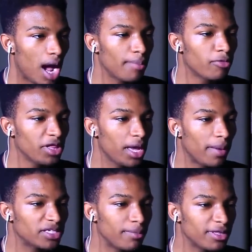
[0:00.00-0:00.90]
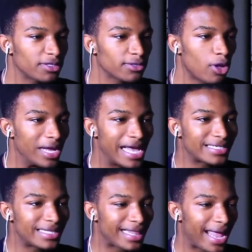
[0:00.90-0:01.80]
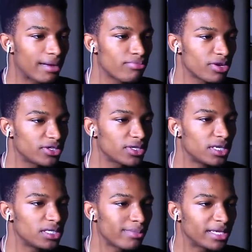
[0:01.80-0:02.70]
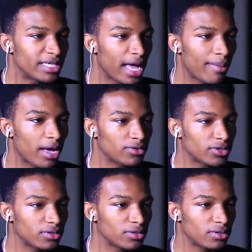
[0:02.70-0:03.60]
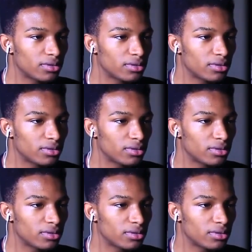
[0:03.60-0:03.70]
I'm really about to make this long ass land bridge to my damn house.